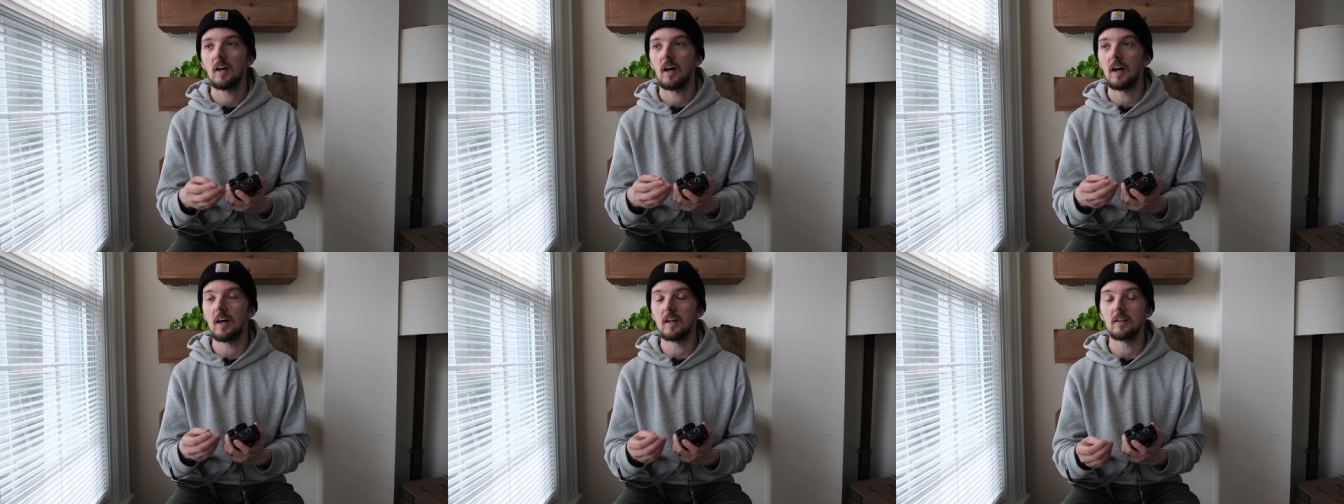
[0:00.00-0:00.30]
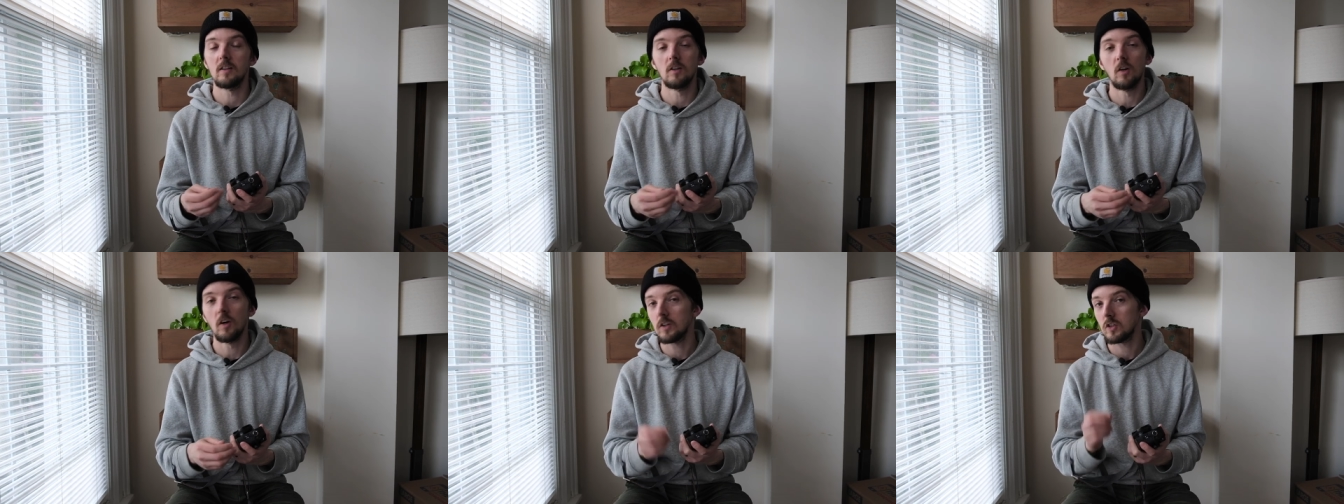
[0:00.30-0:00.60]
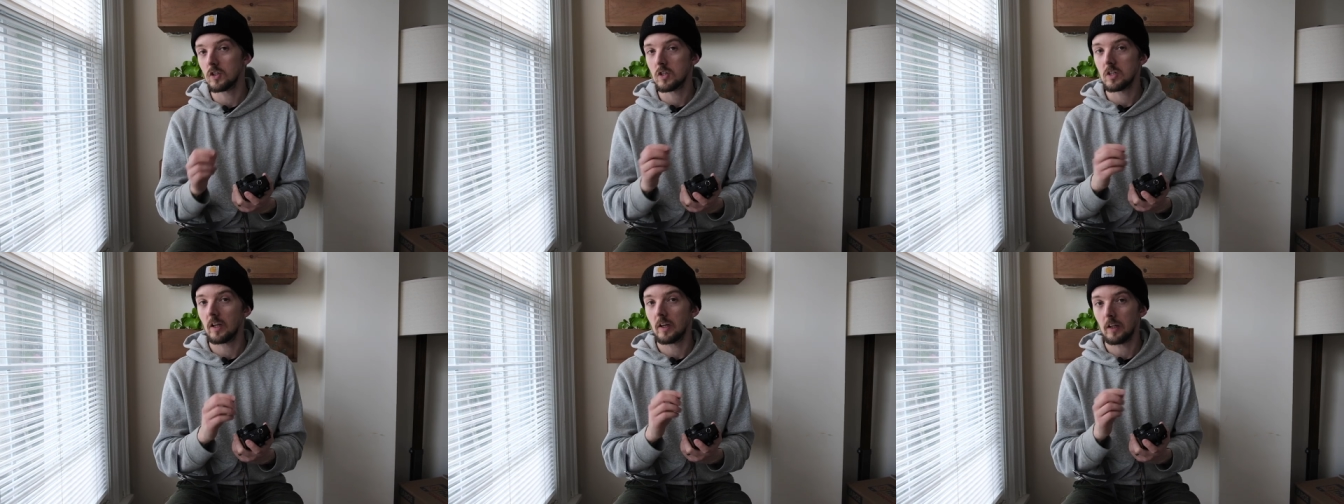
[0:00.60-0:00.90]
And not
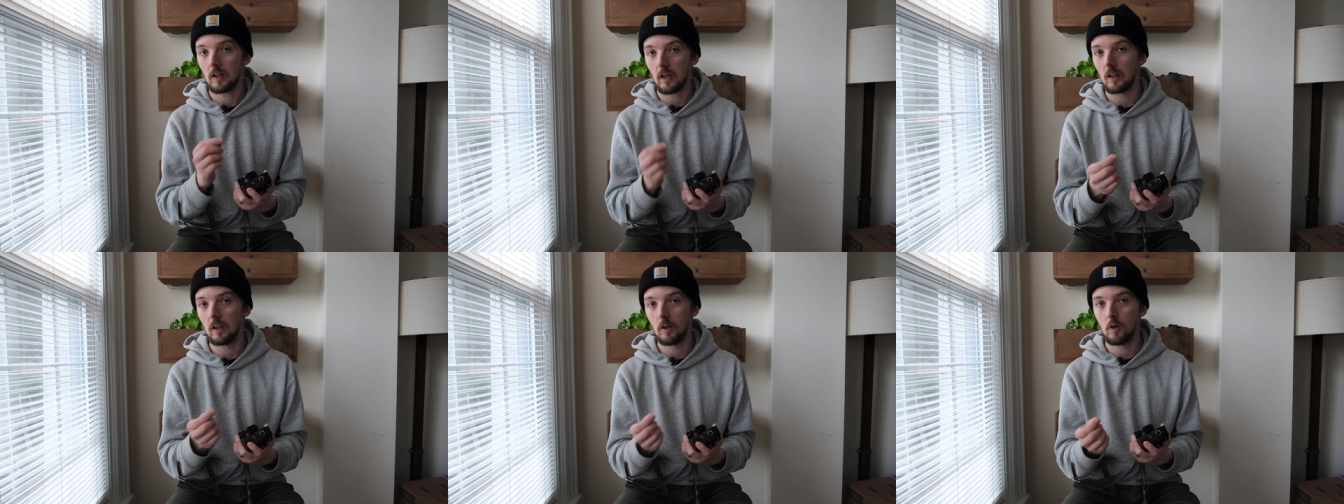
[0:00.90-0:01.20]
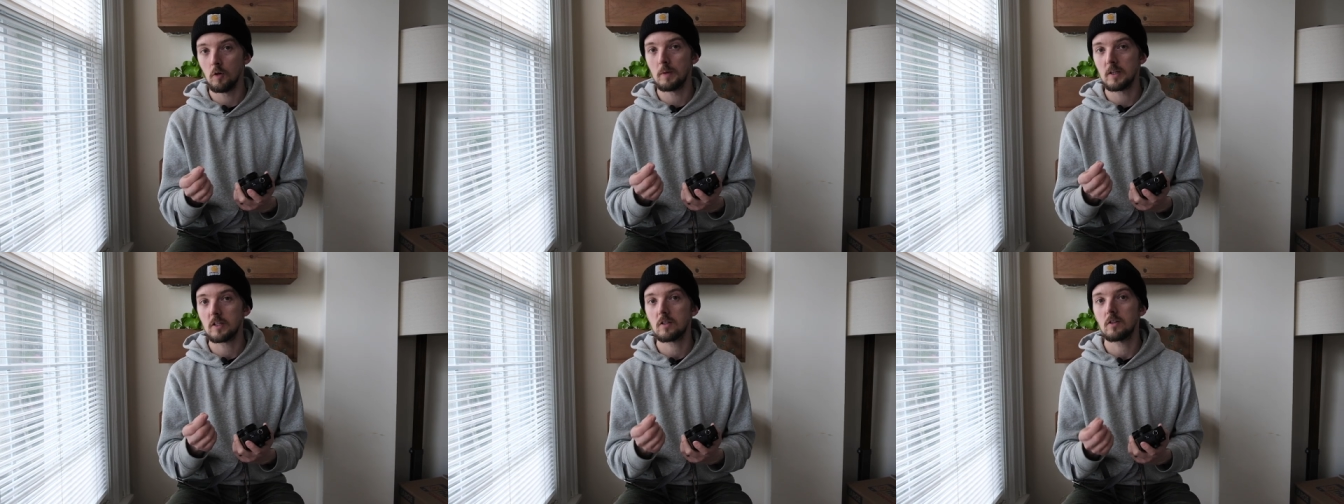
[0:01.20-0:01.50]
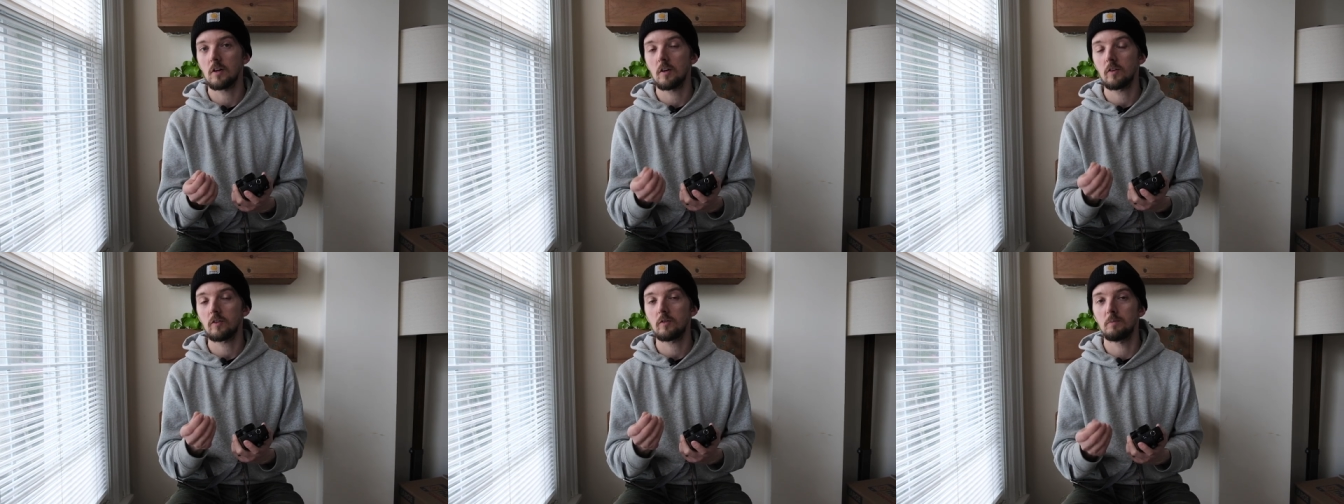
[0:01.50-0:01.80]
just like a little bit
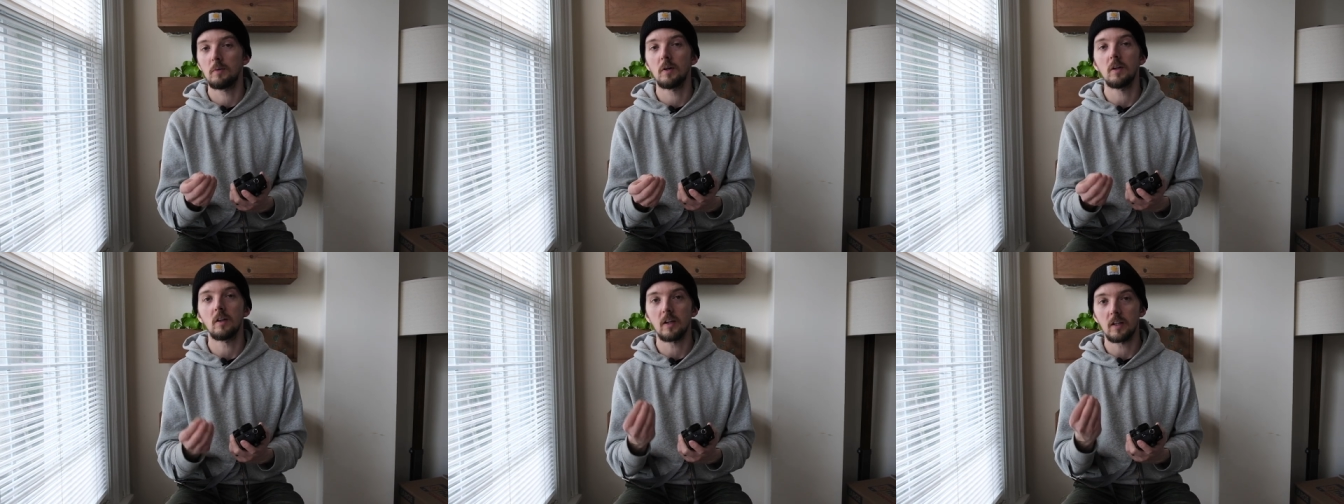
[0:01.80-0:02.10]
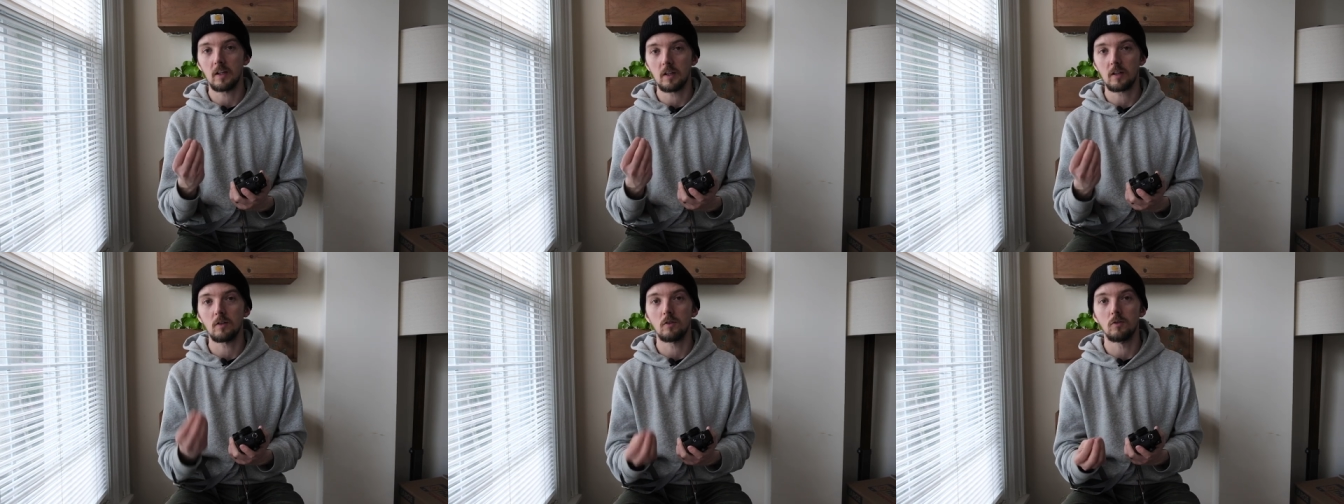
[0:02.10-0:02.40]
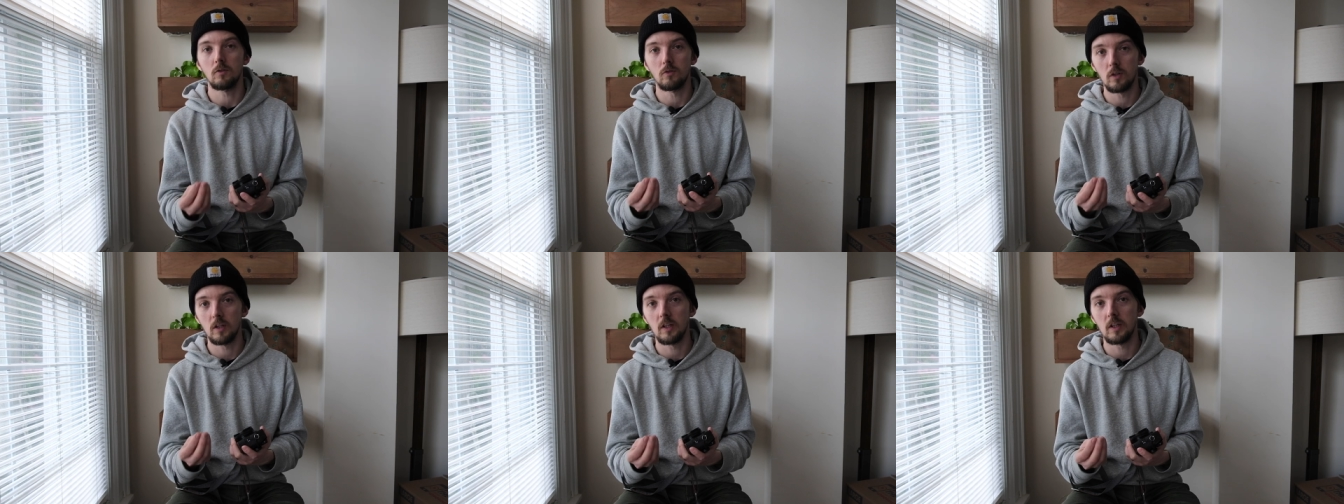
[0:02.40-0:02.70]
soft, but like
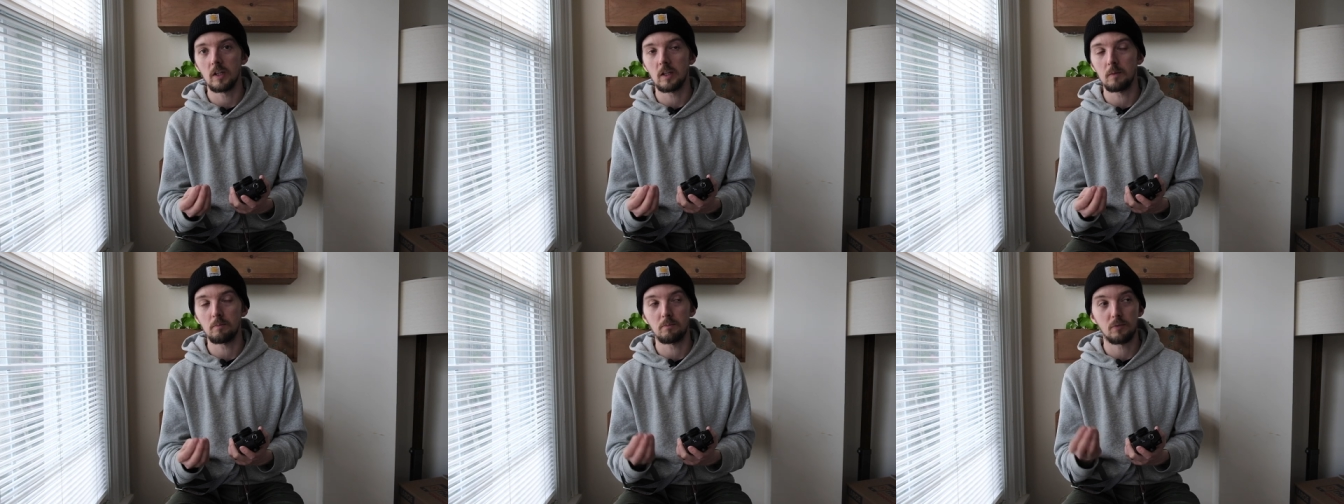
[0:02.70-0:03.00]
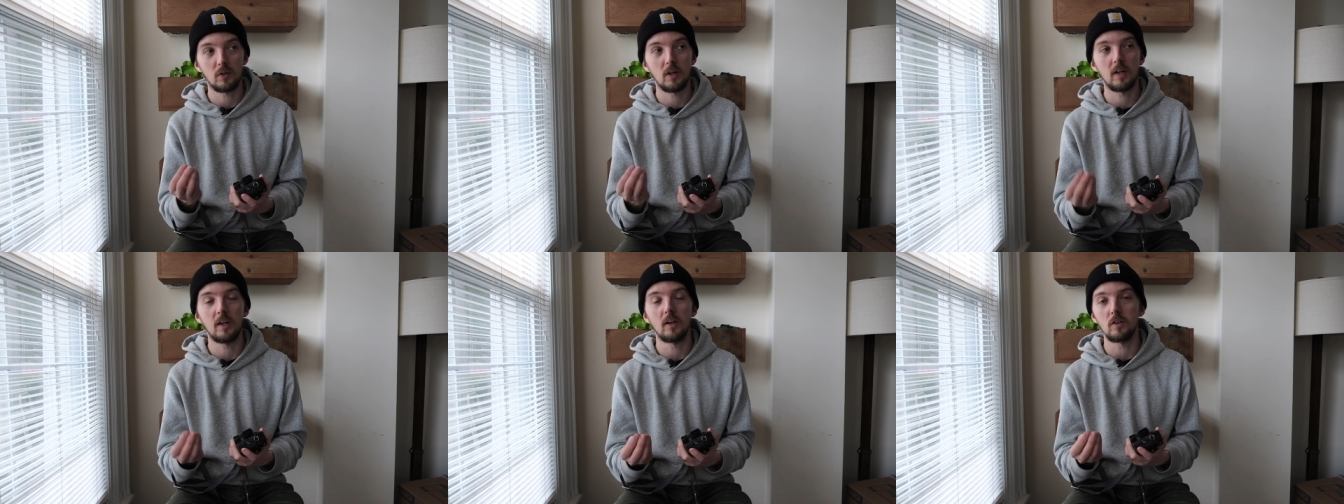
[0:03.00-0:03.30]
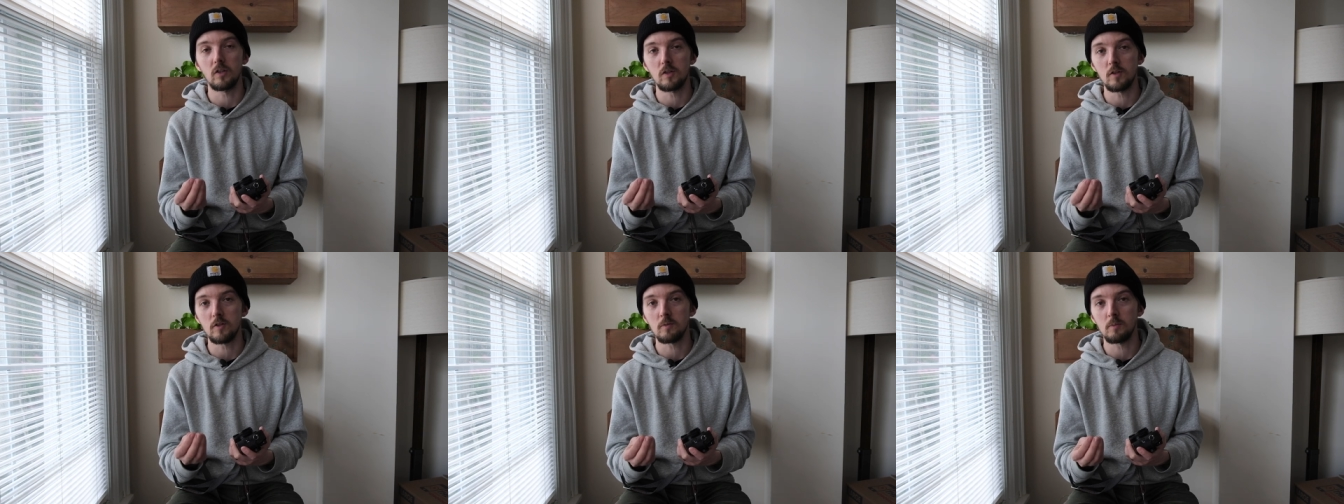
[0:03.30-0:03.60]
really pretty
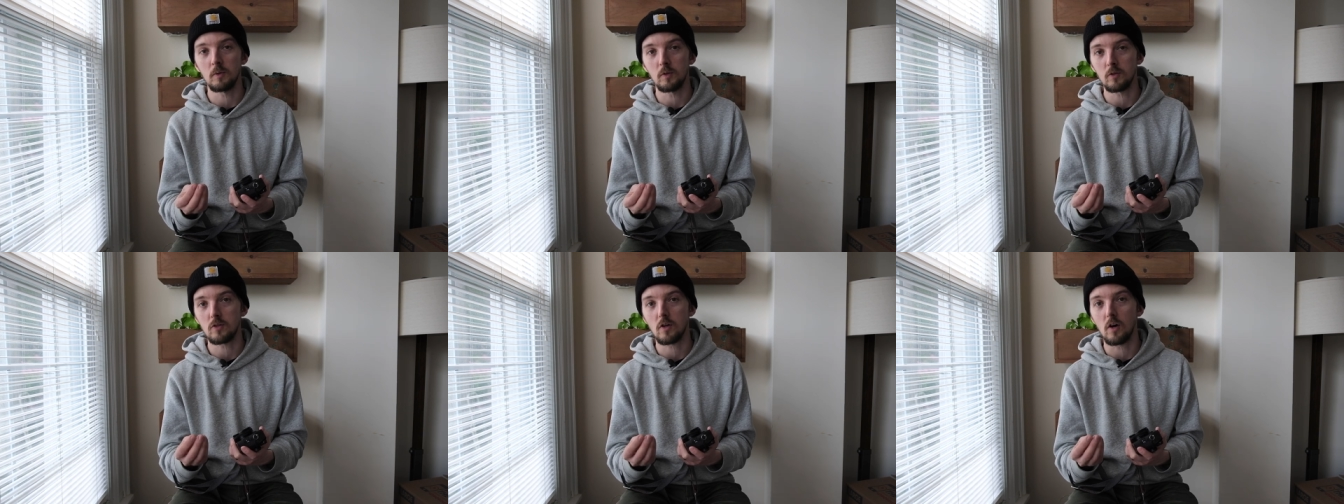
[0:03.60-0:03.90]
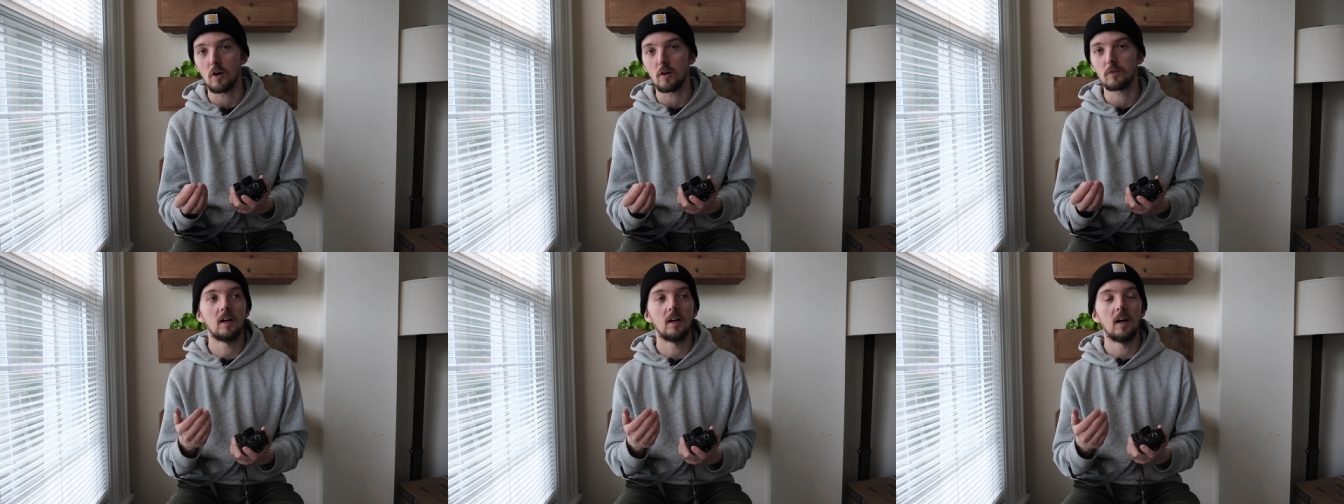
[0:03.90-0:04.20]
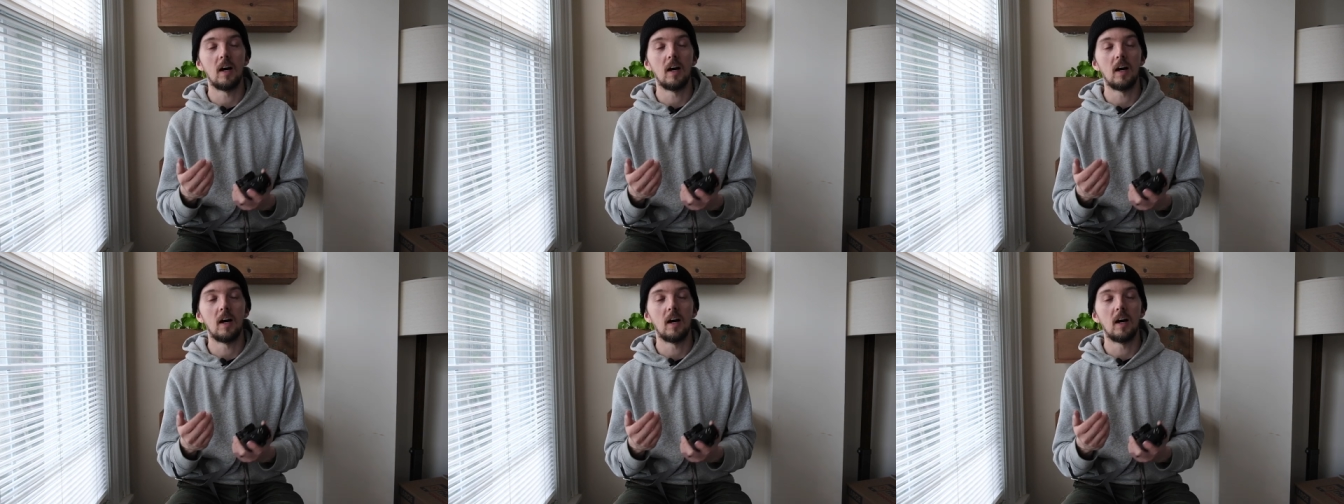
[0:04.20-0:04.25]
unusable soft.